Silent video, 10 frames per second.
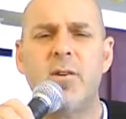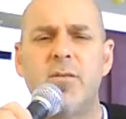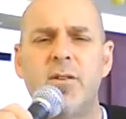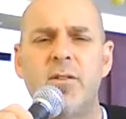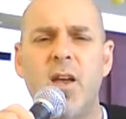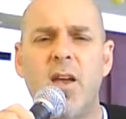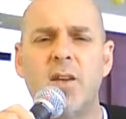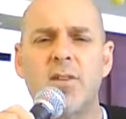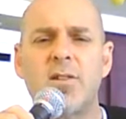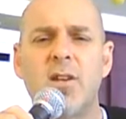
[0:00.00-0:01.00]
these different
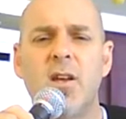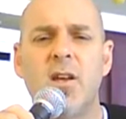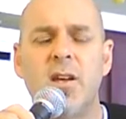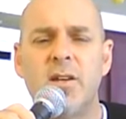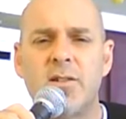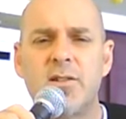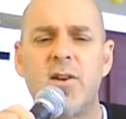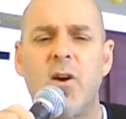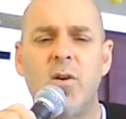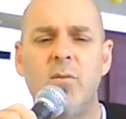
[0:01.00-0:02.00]
things. It's
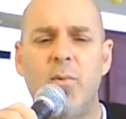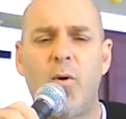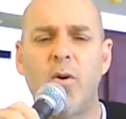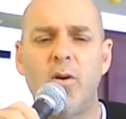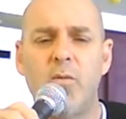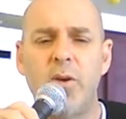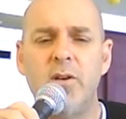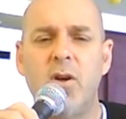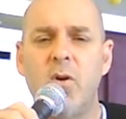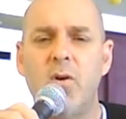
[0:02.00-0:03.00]
so important
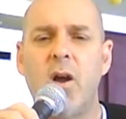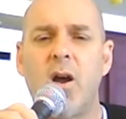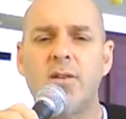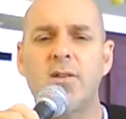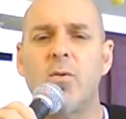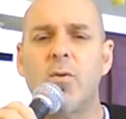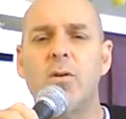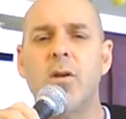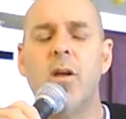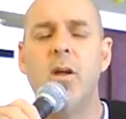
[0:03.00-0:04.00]
we know God's
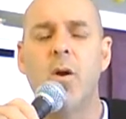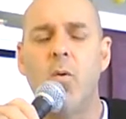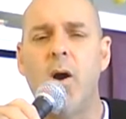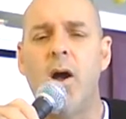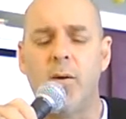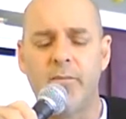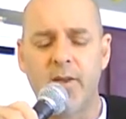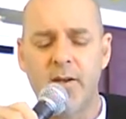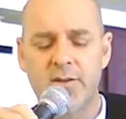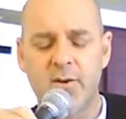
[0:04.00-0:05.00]
word.
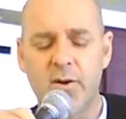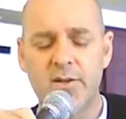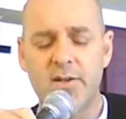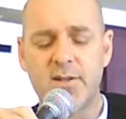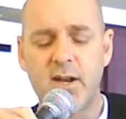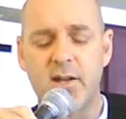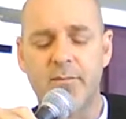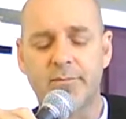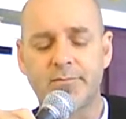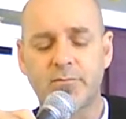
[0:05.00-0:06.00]
Wow. So what does it
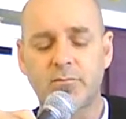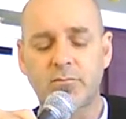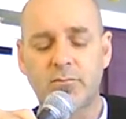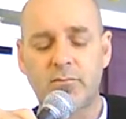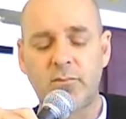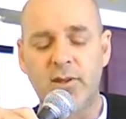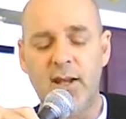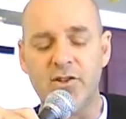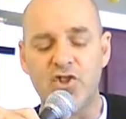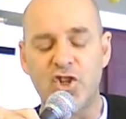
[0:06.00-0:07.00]
say?
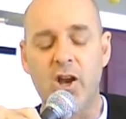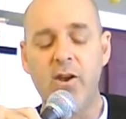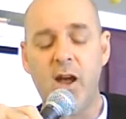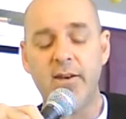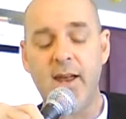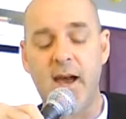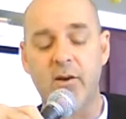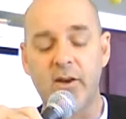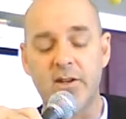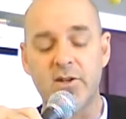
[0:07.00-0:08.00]
And shall not
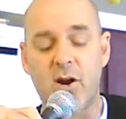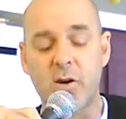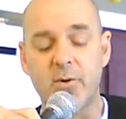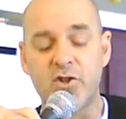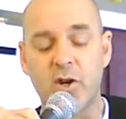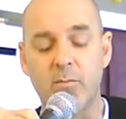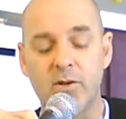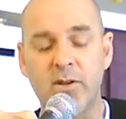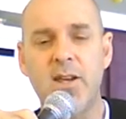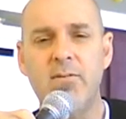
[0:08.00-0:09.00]
doubt in his heart, but
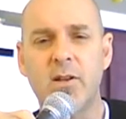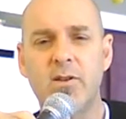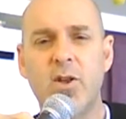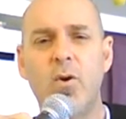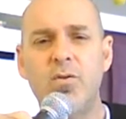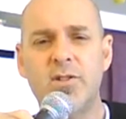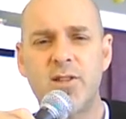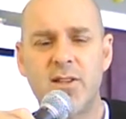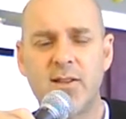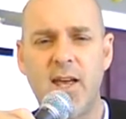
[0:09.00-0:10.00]
shall believe that
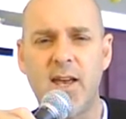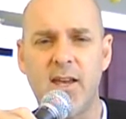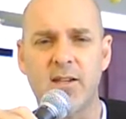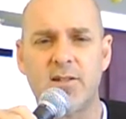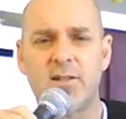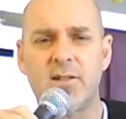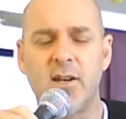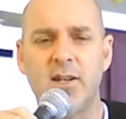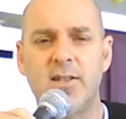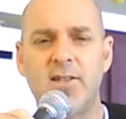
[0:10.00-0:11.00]
those
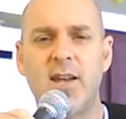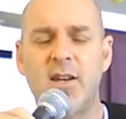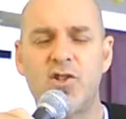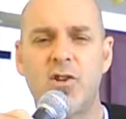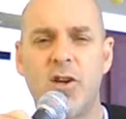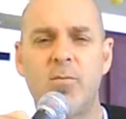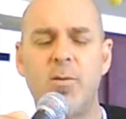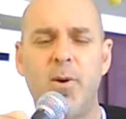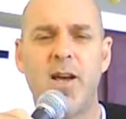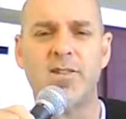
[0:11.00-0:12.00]
things that he says shall
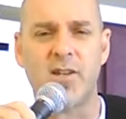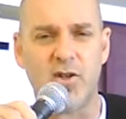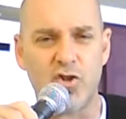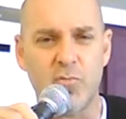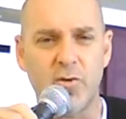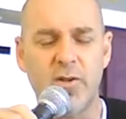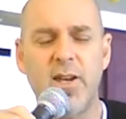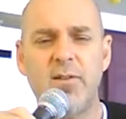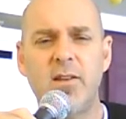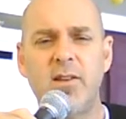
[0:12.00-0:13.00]
come to pass. Then as you
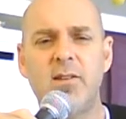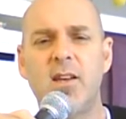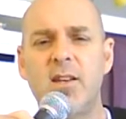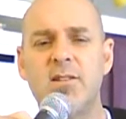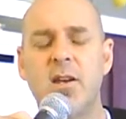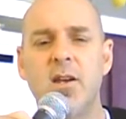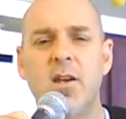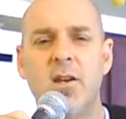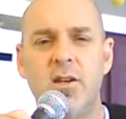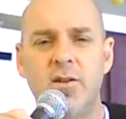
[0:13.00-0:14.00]
believe that the things
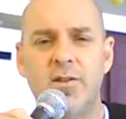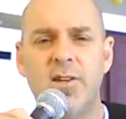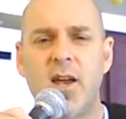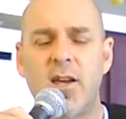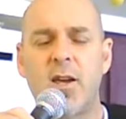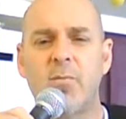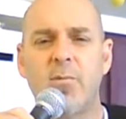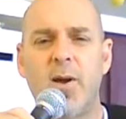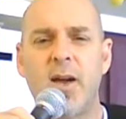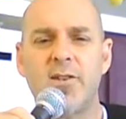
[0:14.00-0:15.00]
you say
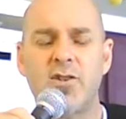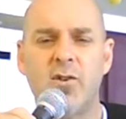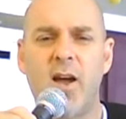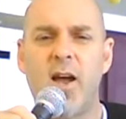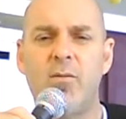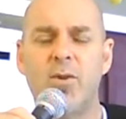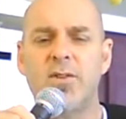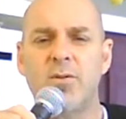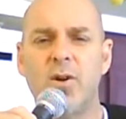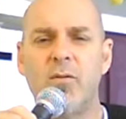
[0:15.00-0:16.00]
come to pass, you'll have
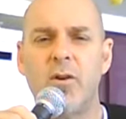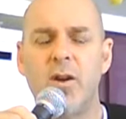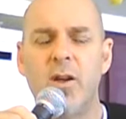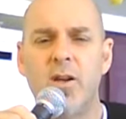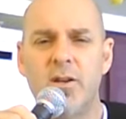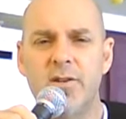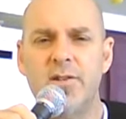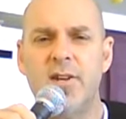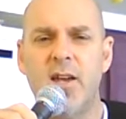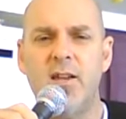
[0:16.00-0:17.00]
whatsoever
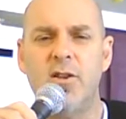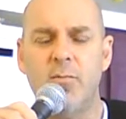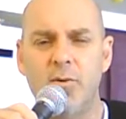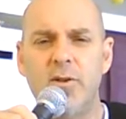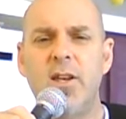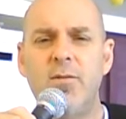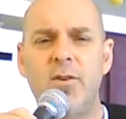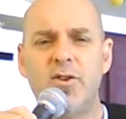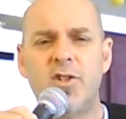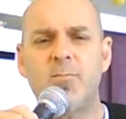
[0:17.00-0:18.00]
you saith. You
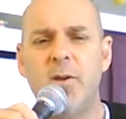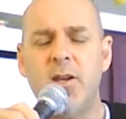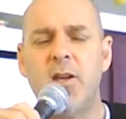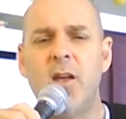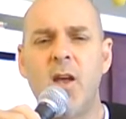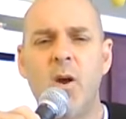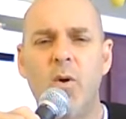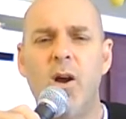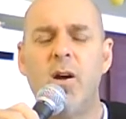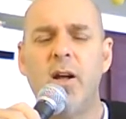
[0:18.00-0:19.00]
believe and you speak.
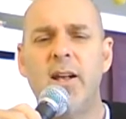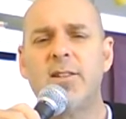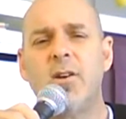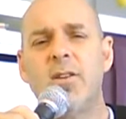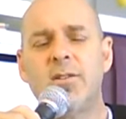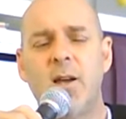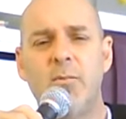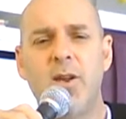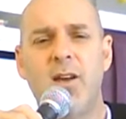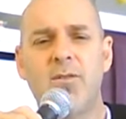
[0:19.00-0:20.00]
Well, that's all the
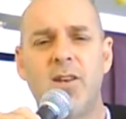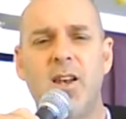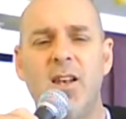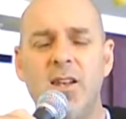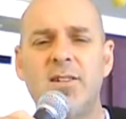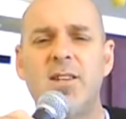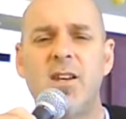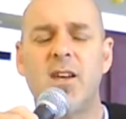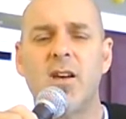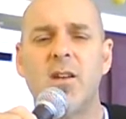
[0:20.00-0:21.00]
time we have today.
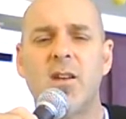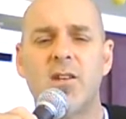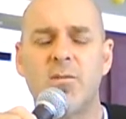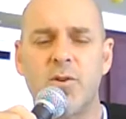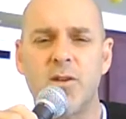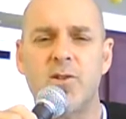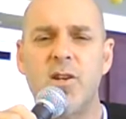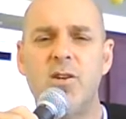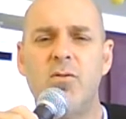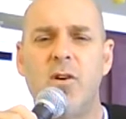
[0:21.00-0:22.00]
Listen again as we
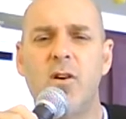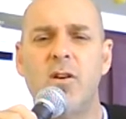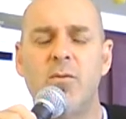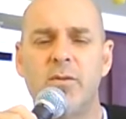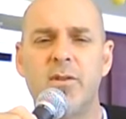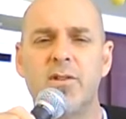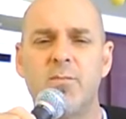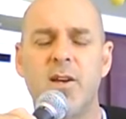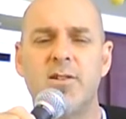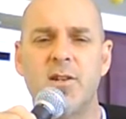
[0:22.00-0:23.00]
continue on with
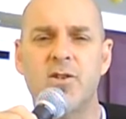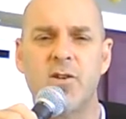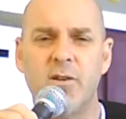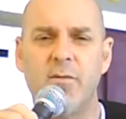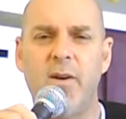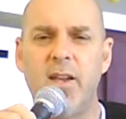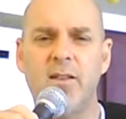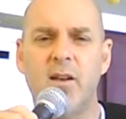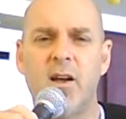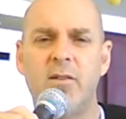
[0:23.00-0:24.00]
this message, The
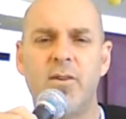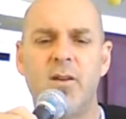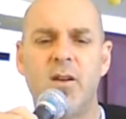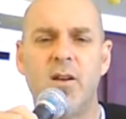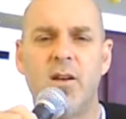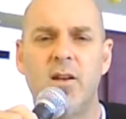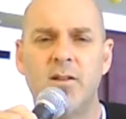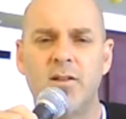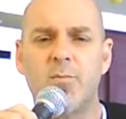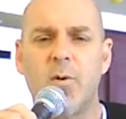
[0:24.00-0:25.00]
Faith Life.
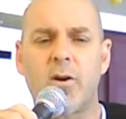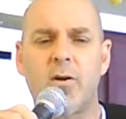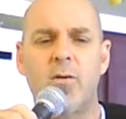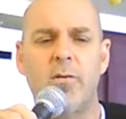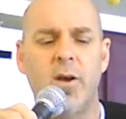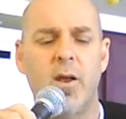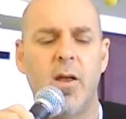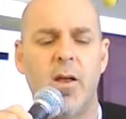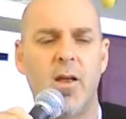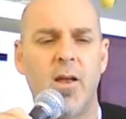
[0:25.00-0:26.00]
This is Mark Irvin.